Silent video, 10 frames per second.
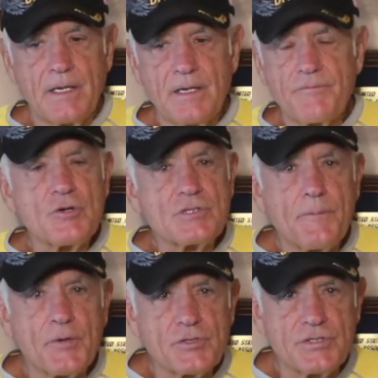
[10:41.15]
if there's a
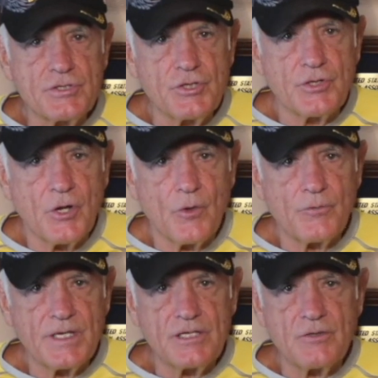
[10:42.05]
person you know
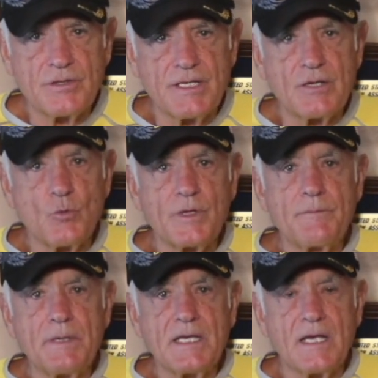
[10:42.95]
that you think
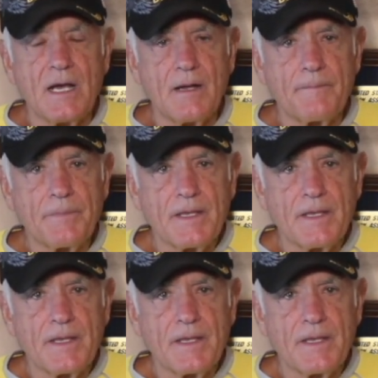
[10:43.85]
would be a